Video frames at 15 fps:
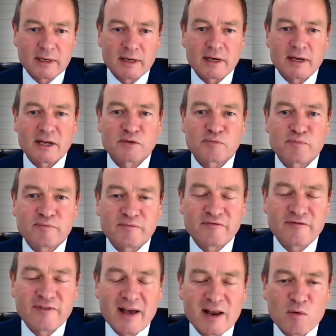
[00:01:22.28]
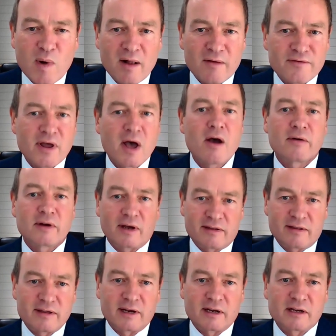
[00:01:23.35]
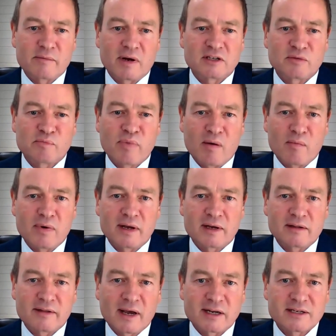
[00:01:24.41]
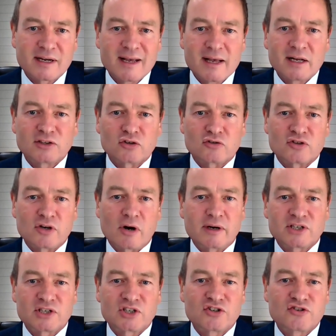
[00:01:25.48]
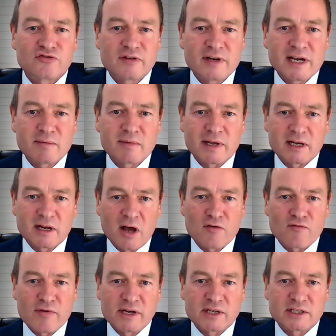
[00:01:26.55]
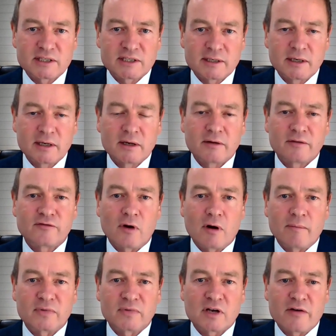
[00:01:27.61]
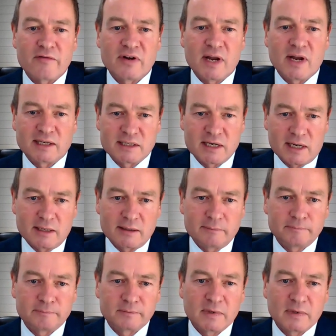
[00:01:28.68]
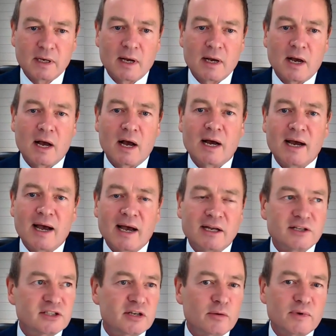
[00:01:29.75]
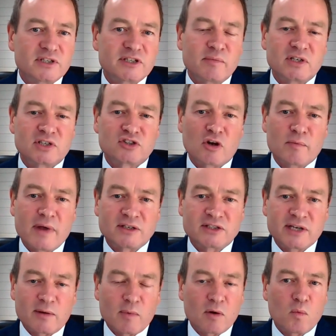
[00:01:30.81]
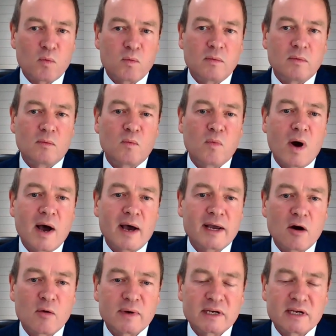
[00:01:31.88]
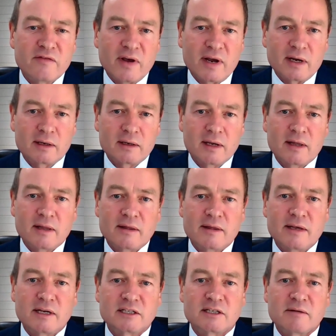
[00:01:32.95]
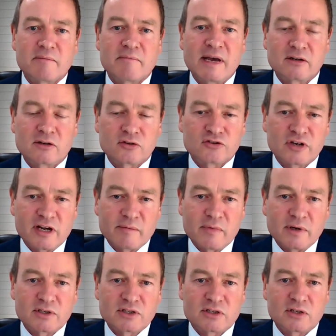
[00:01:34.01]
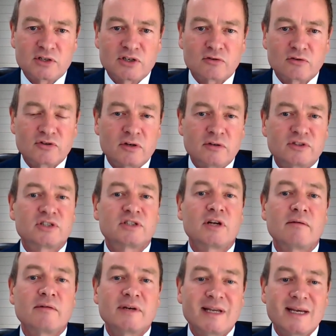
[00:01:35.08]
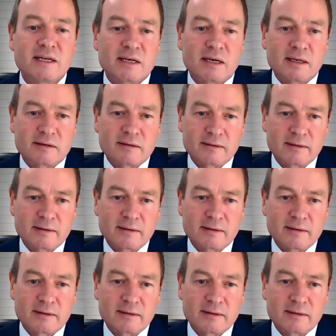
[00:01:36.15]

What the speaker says: It's fairly well known, I think, amongst the public that children are extremely low risk from COVID-19. And so we simply stop there and say, well, why are we giving these medical treatments to children who just don't need it?